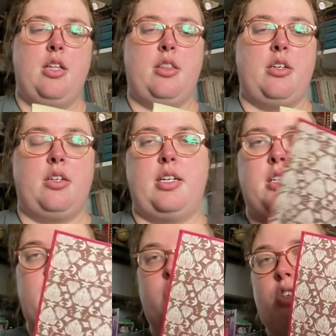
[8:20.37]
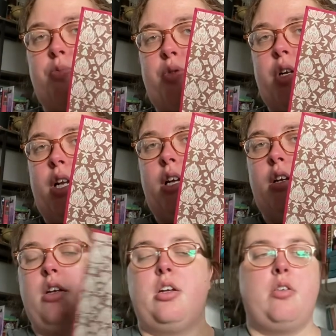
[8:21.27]
The end cover is pretty,
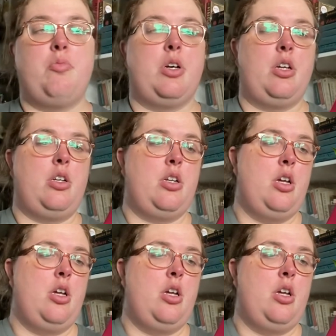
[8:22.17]
but